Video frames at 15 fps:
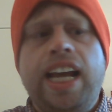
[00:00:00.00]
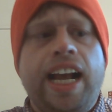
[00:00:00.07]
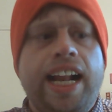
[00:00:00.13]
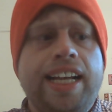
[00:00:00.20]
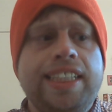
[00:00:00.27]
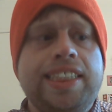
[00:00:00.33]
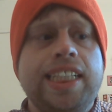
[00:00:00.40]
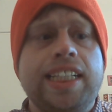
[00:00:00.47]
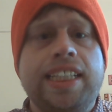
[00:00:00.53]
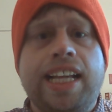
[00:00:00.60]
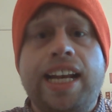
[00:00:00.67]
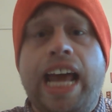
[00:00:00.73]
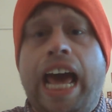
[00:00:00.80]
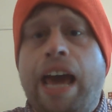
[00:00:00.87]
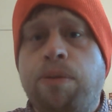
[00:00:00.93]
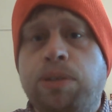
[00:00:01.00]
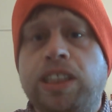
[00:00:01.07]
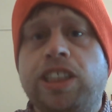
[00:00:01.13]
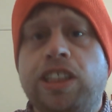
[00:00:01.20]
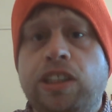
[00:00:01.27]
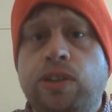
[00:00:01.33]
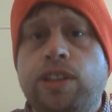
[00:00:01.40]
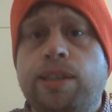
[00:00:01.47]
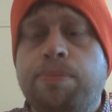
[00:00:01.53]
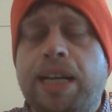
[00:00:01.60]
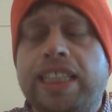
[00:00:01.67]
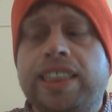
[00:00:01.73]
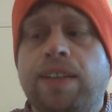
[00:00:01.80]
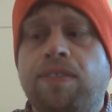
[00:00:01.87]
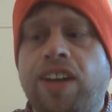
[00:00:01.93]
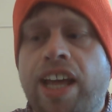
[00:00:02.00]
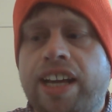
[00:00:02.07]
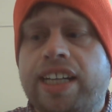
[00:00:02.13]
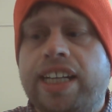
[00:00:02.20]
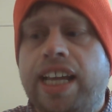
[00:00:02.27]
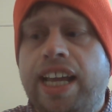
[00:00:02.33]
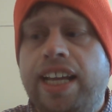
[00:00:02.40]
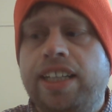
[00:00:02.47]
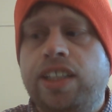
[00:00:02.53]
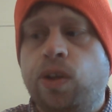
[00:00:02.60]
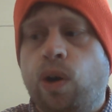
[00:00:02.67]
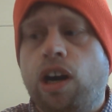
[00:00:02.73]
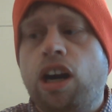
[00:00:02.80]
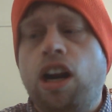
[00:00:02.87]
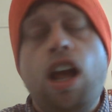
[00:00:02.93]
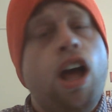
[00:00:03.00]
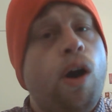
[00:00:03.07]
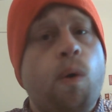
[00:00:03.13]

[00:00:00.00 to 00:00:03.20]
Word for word: And until then, I wish you the best of luck in your